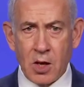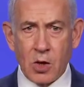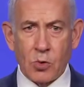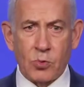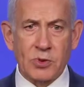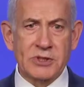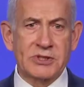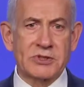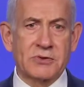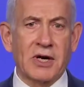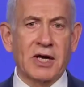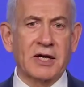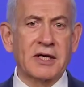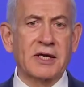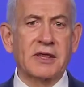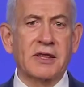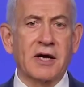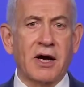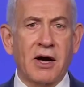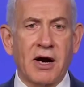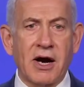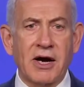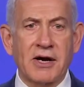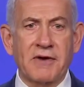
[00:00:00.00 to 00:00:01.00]
We struck at
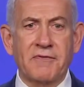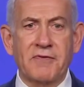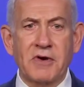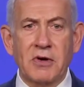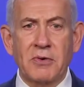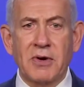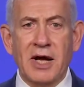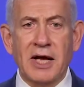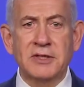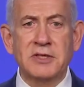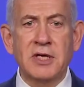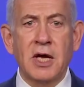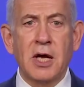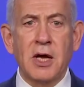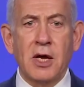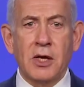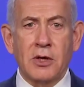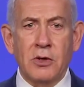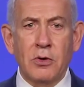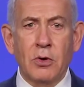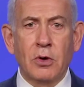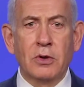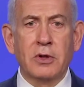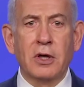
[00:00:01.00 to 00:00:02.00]
the heart of Iran's
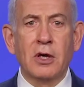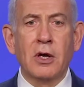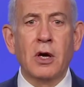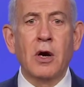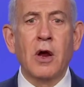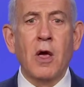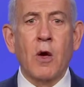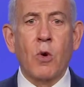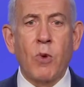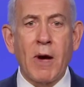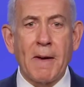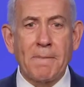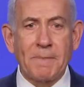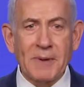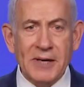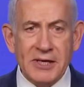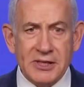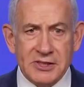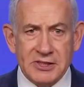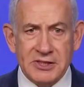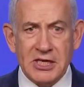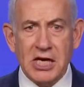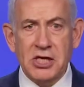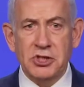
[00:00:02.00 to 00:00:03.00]
nuclear
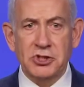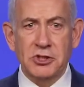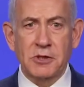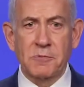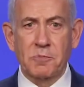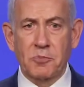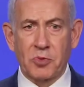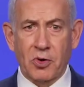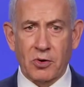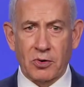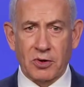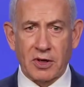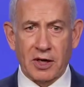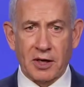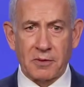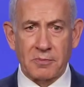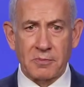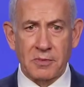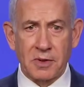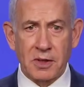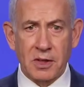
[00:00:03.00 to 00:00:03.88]
weaponization program.